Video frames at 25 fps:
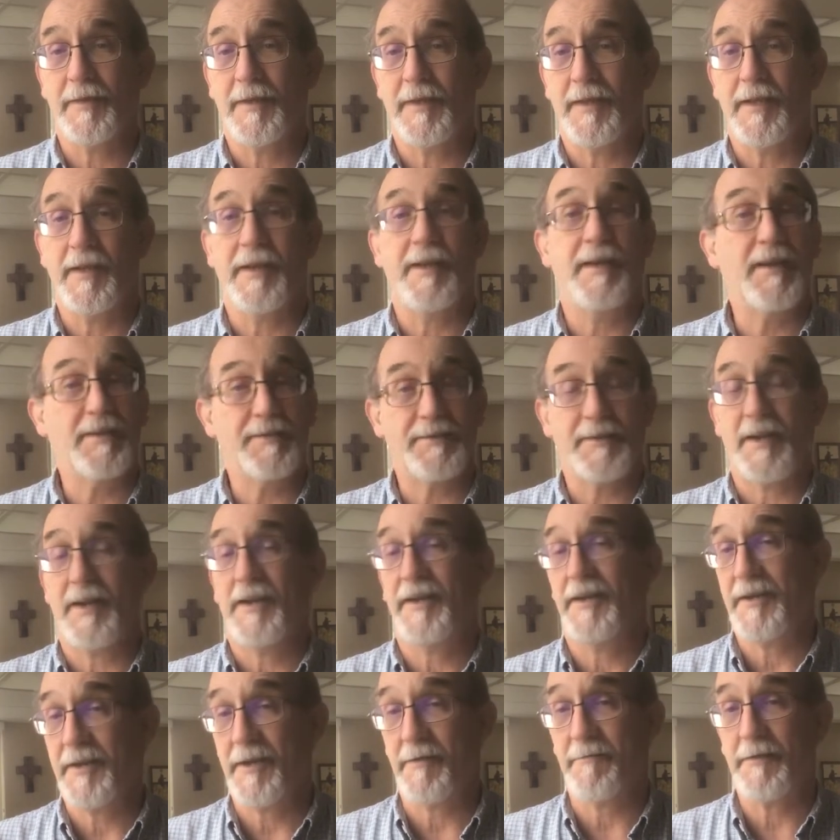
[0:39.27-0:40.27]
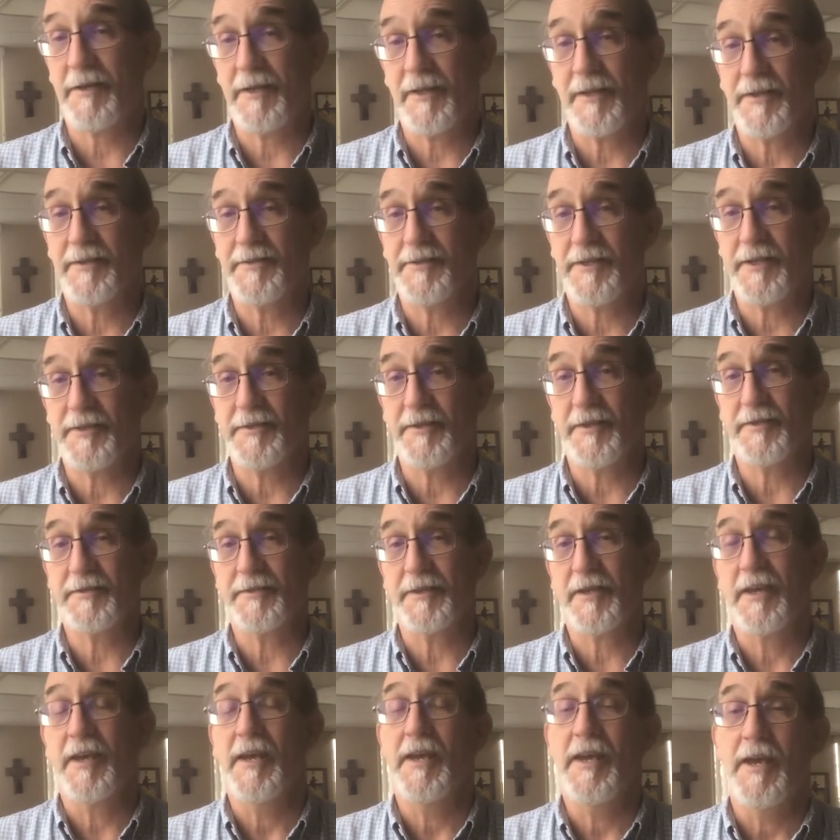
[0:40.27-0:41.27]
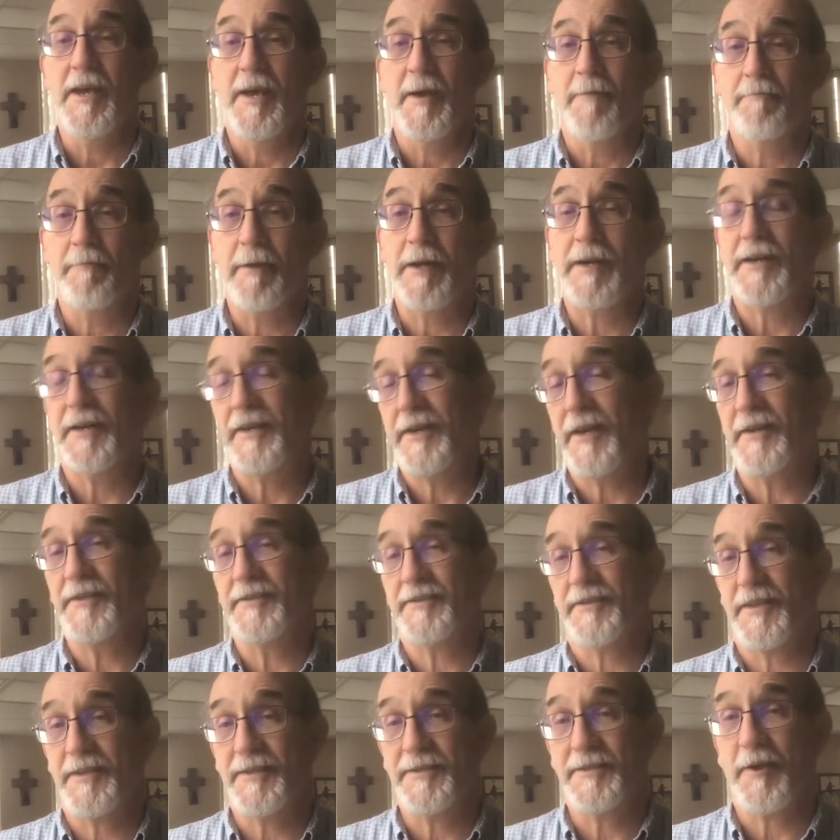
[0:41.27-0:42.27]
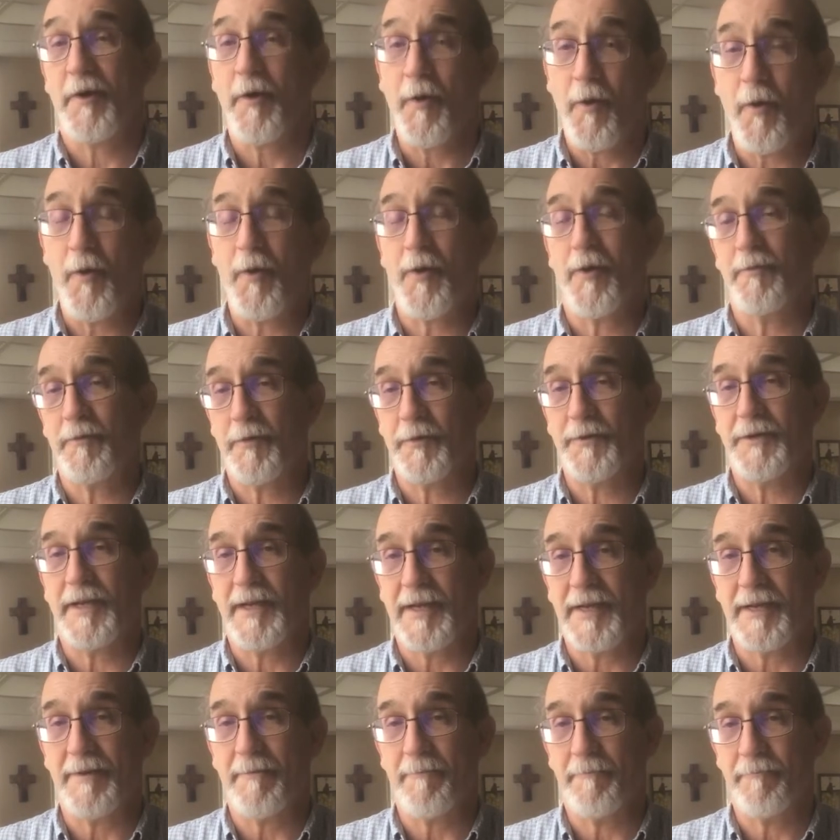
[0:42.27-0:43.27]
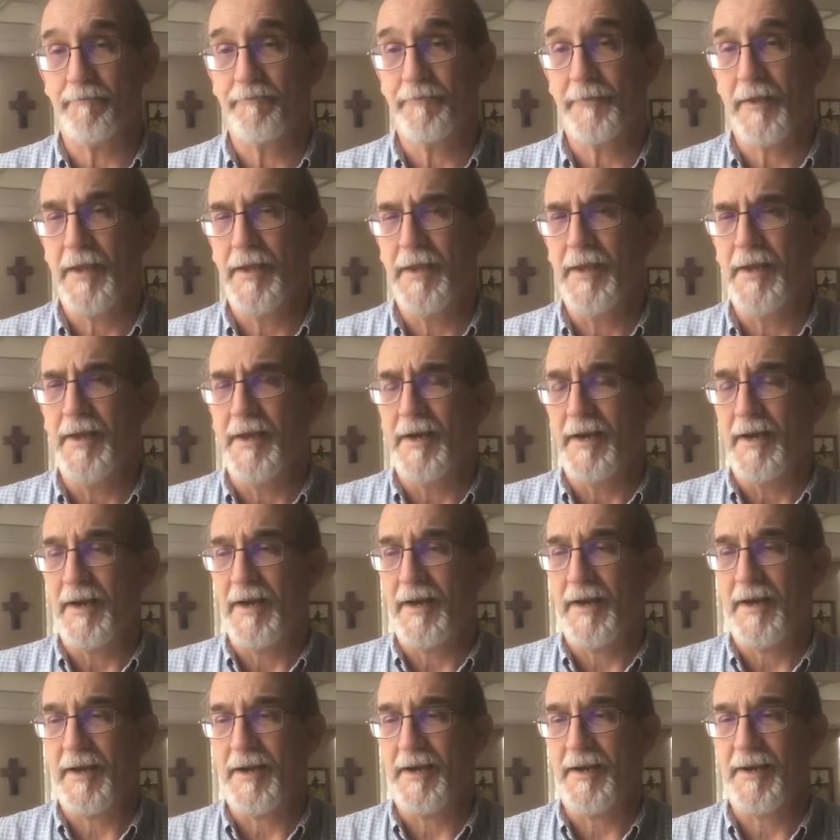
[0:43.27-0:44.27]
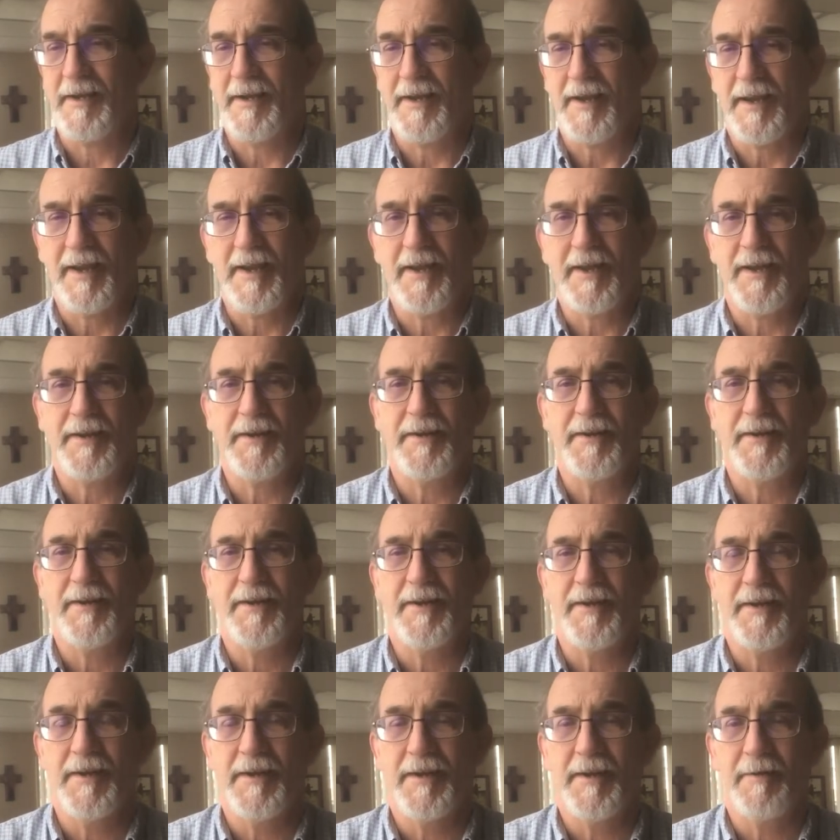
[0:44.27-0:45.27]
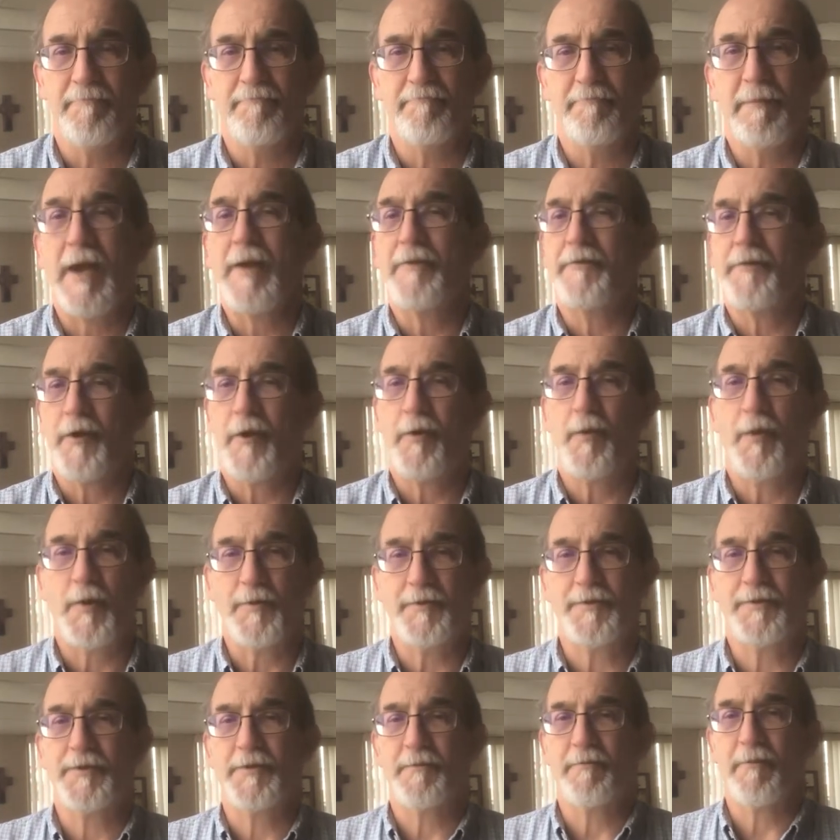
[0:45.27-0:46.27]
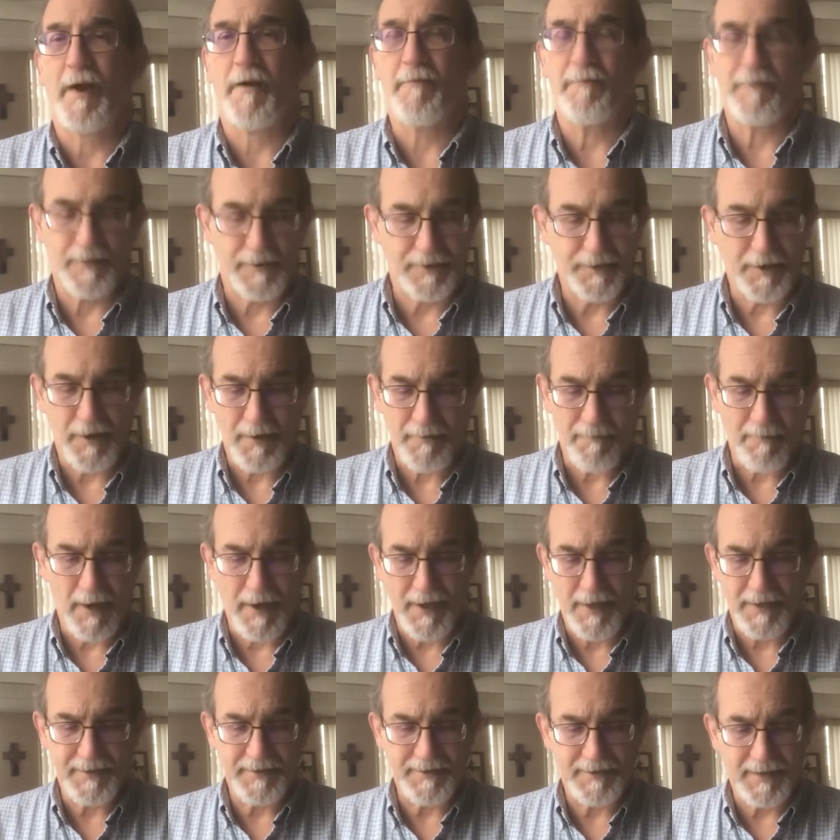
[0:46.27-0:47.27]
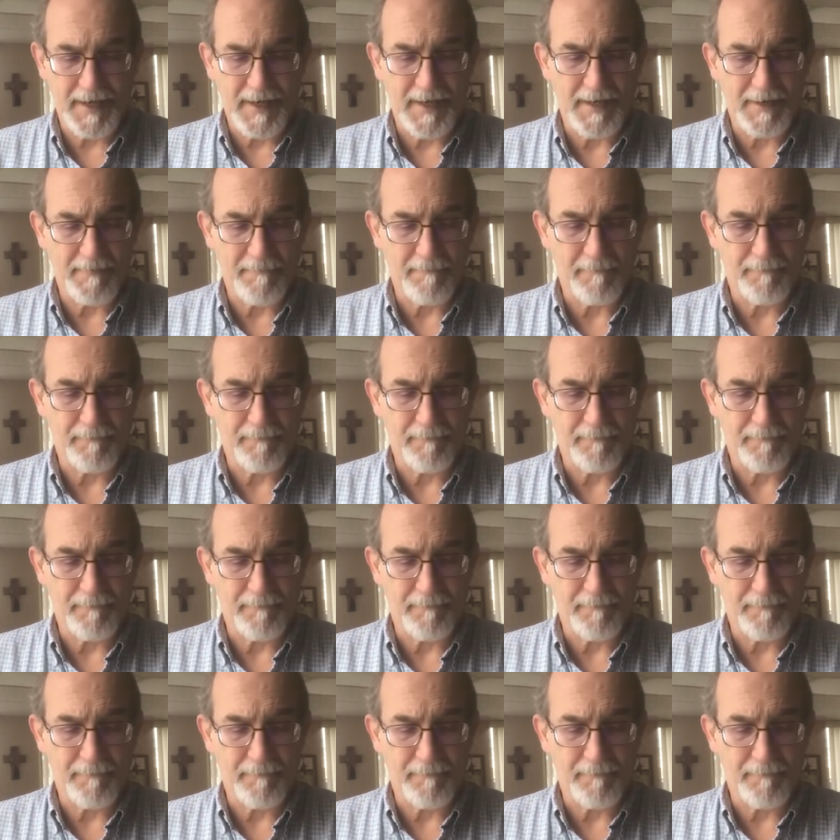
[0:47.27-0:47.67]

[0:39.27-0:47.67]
He does not end up killing Jesus, but he does this horrible deed. And Matthew quotes the prophet Jeremiah saying,